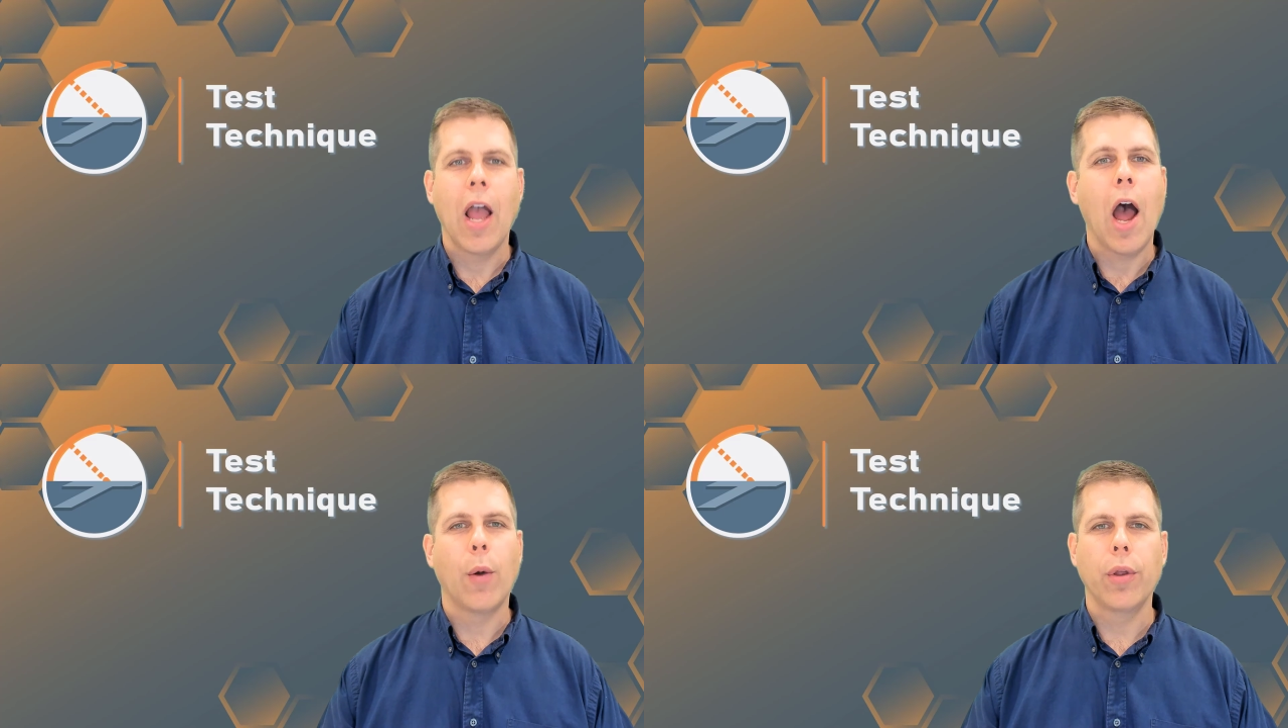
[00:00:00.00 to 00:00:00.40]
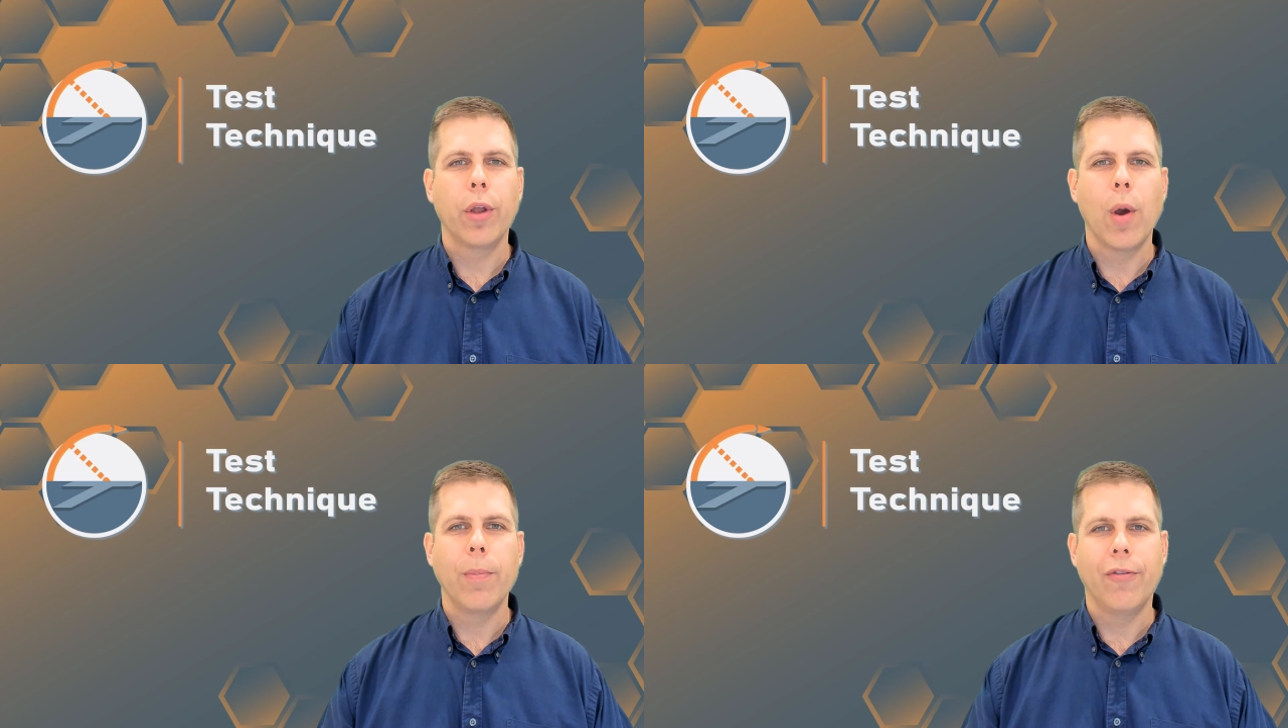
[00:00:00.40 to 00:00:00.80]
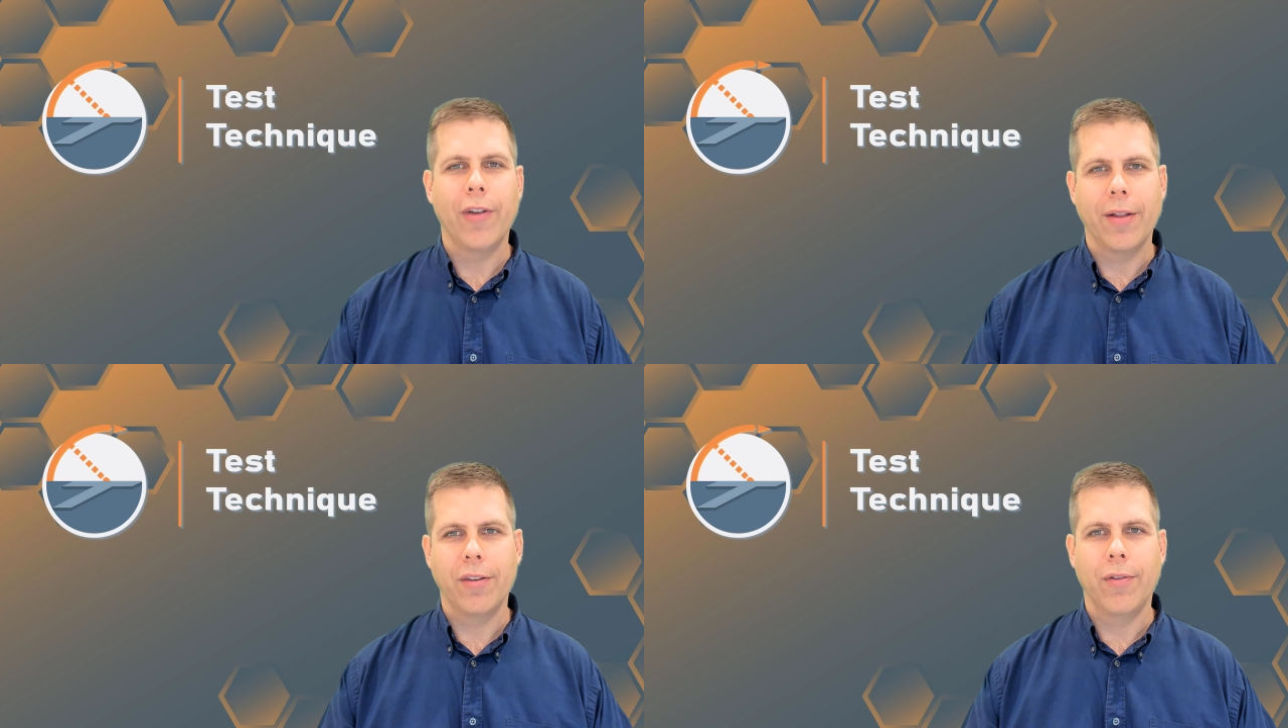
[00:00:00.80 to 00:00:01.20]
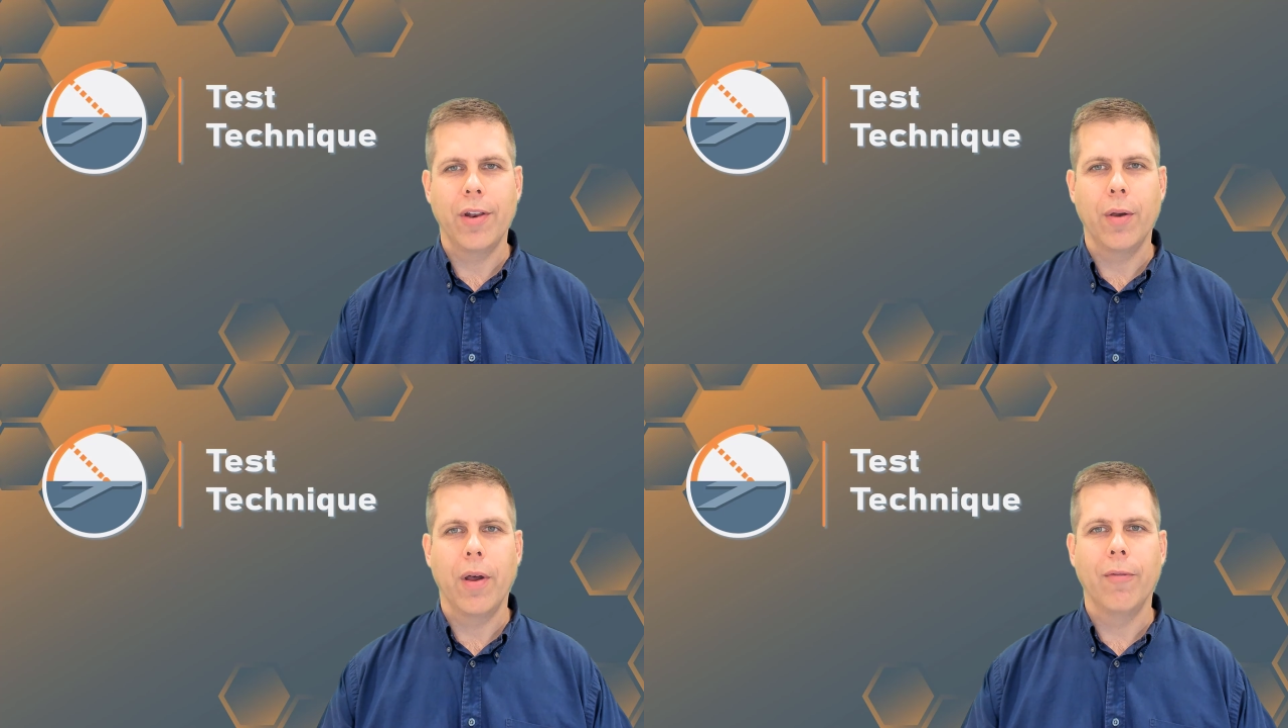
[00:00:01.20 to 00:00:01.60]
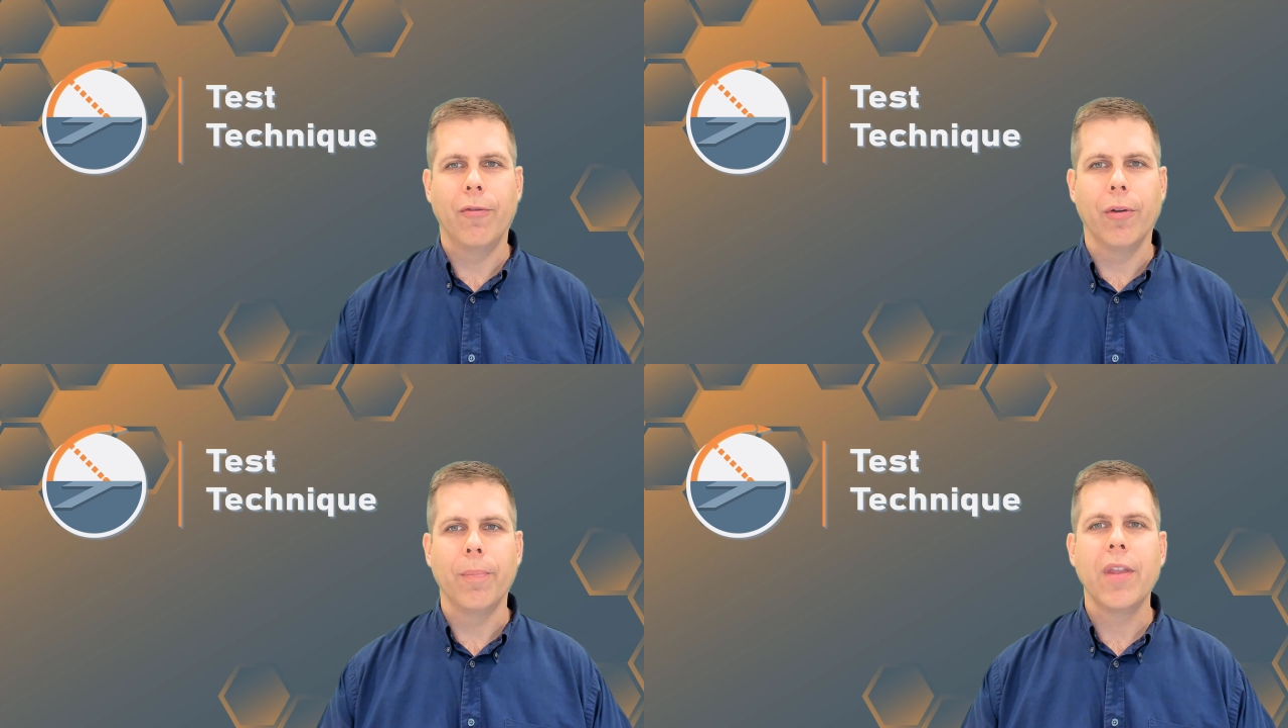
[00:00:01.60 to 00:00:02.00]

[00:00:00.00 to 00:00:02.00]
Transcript: I really hope you found this video helpful.